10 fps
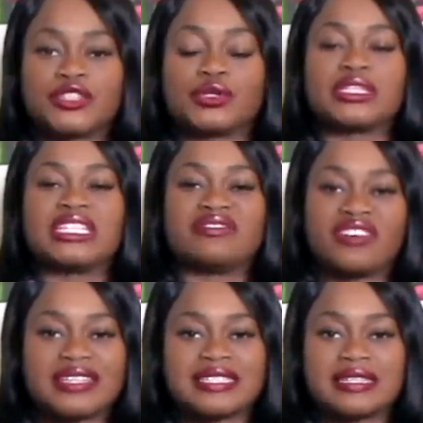thoroughly
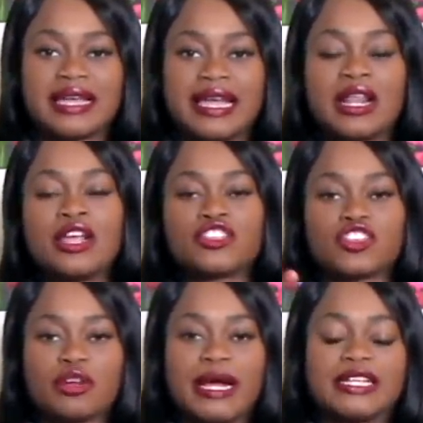investigate so
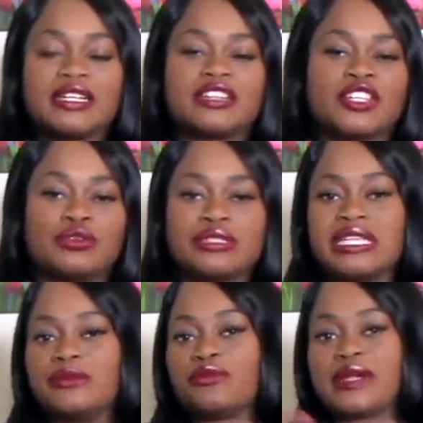nobody could accuse
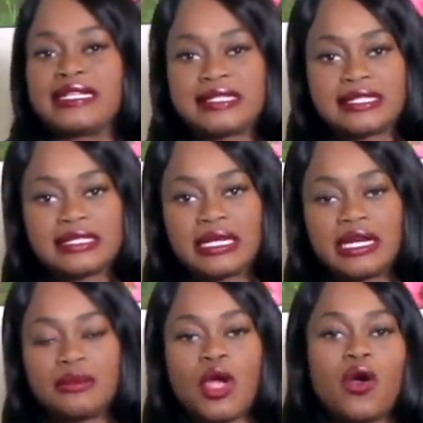them of
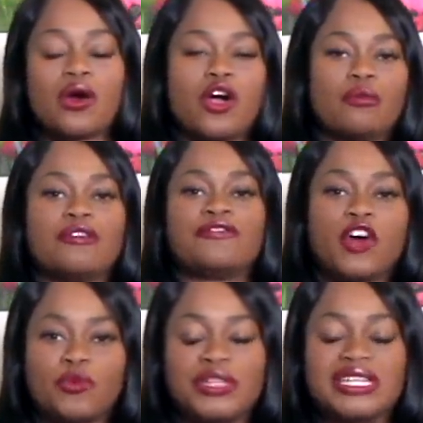racism or
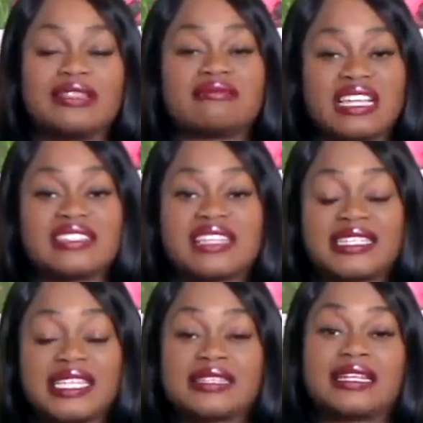homophobia and things
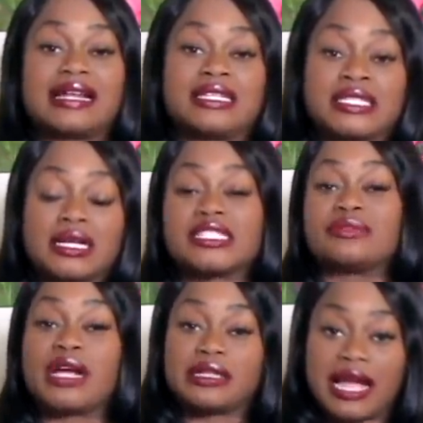like that that I discussed in
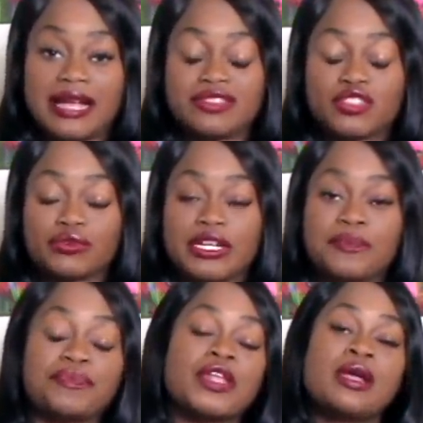my live stream.